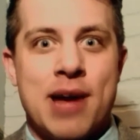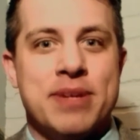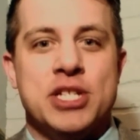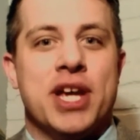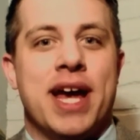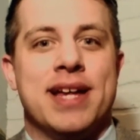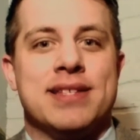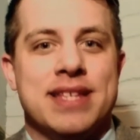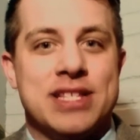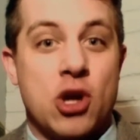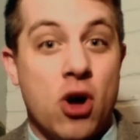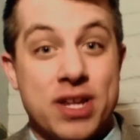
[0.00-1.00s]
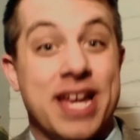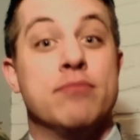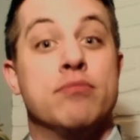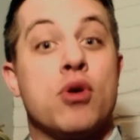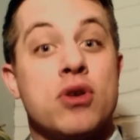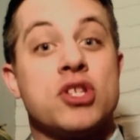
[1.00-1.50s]
jazzed. It's called
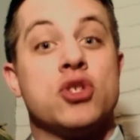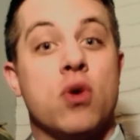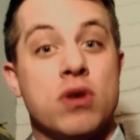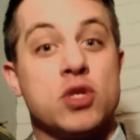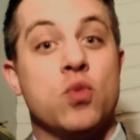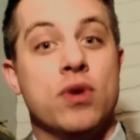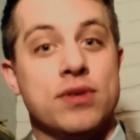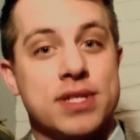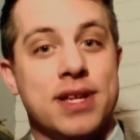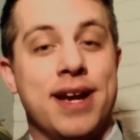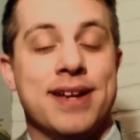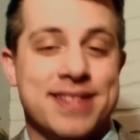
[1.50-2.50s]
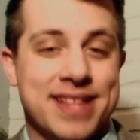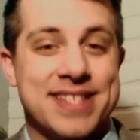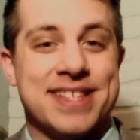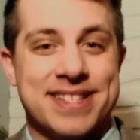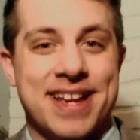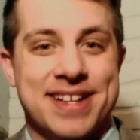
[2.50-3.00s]
Cadborosaurus wilsi. That's
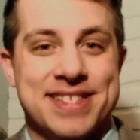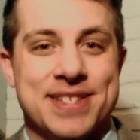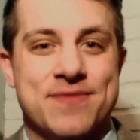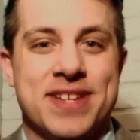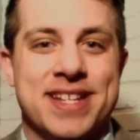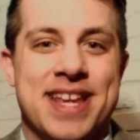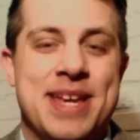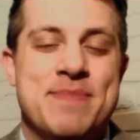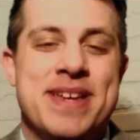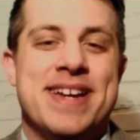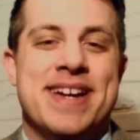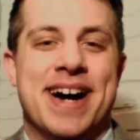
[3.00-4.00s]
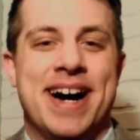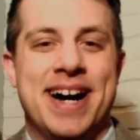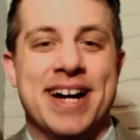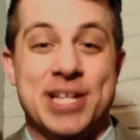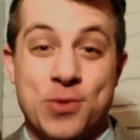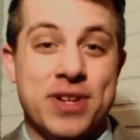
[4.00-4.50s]
the scientific name.
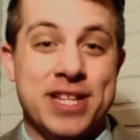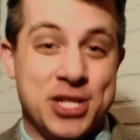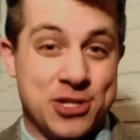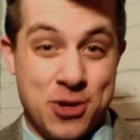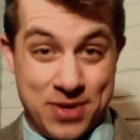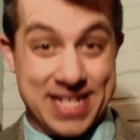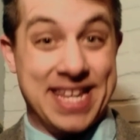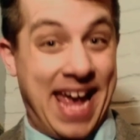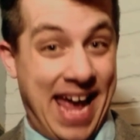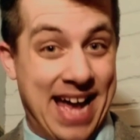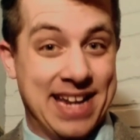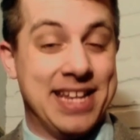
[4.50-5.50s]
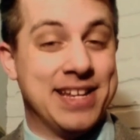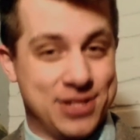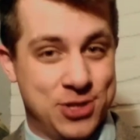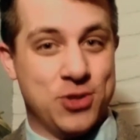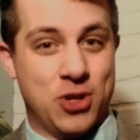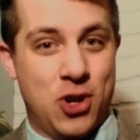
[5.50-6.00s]
It's really just known as Caddy
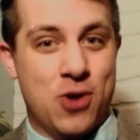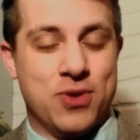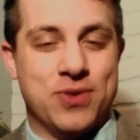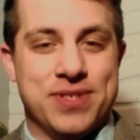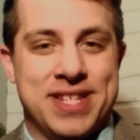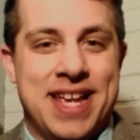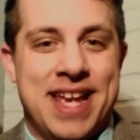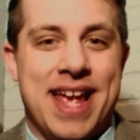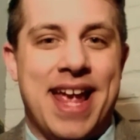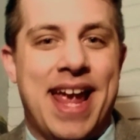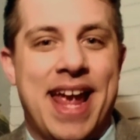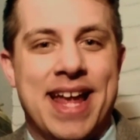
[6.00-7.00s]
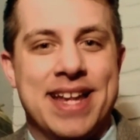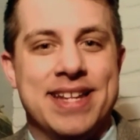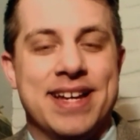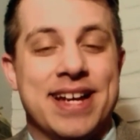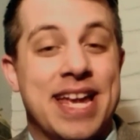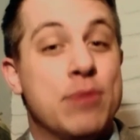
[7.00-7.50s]
to the locals. And
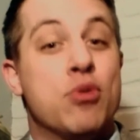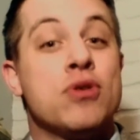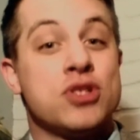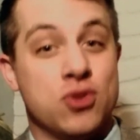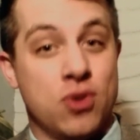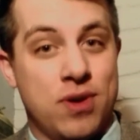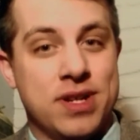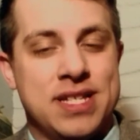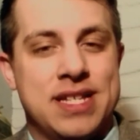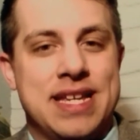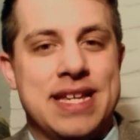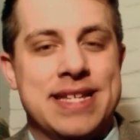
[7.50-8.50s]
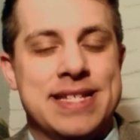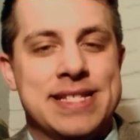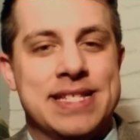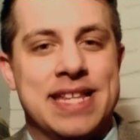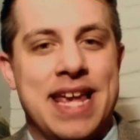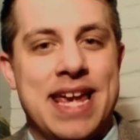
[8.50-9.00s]
Cadborosaurus
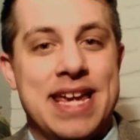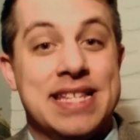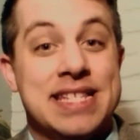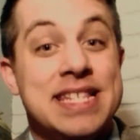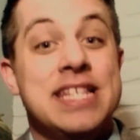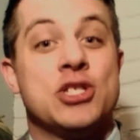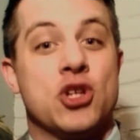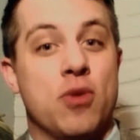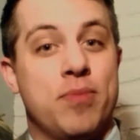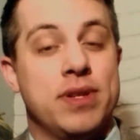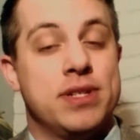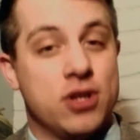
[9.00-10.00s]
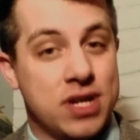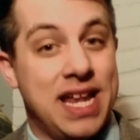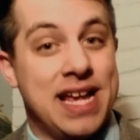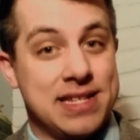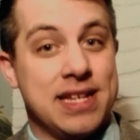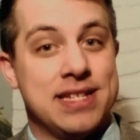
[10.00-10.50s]
is a sea serpent, your
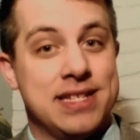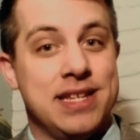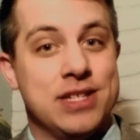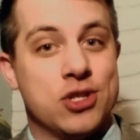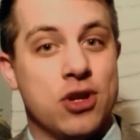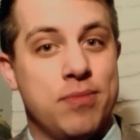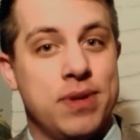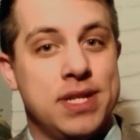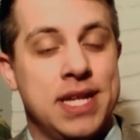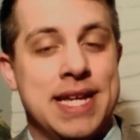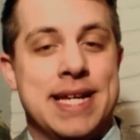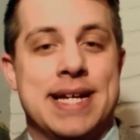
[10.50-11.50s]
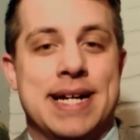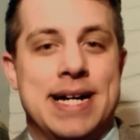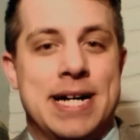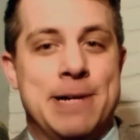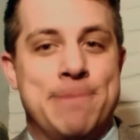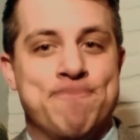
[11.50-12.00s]
classic sea serpent.
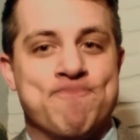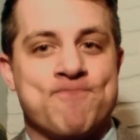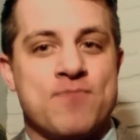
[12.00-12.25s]
I